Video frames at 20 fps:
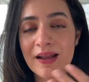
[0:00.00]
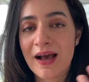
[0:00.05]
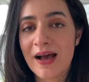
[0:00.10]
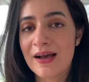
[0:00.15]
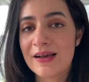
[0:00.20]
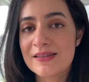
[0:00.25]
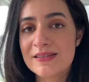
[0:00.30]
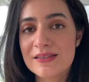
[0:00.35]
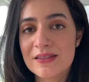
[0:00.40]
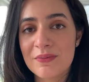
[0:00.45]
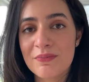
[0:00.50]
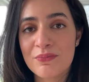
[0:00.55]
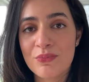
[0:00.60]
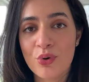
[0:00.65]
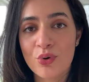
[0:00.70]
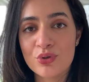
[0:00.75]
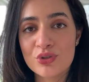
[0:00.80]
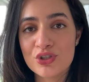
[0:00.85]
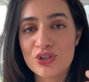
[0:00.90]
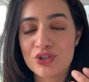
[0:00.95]
has the
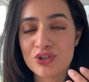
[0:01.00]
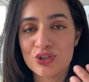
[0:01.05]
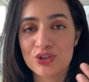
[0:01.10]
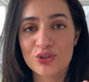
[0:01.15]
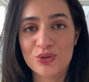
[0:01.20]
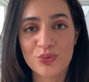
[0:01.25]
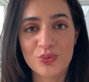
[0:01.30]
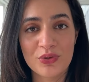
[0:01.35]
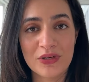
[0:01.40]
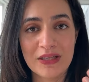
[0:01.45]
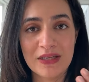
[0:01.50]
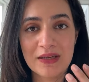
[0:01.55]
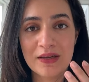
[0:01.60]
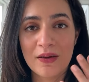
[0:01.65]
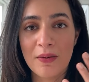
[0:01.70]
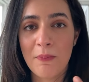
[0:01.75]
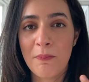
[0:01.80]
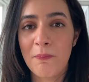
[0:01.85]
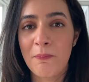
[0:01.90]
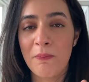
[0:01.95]
most unique
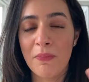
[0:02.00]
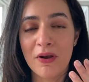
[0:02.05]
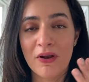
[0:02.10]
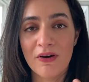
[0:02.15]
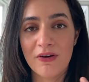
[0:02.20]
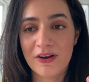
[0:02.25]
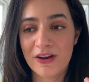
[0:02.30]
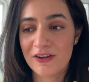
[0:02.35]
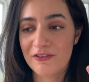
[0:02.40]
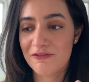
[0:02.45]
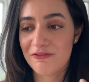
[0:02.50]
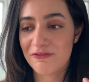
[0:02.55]
blurring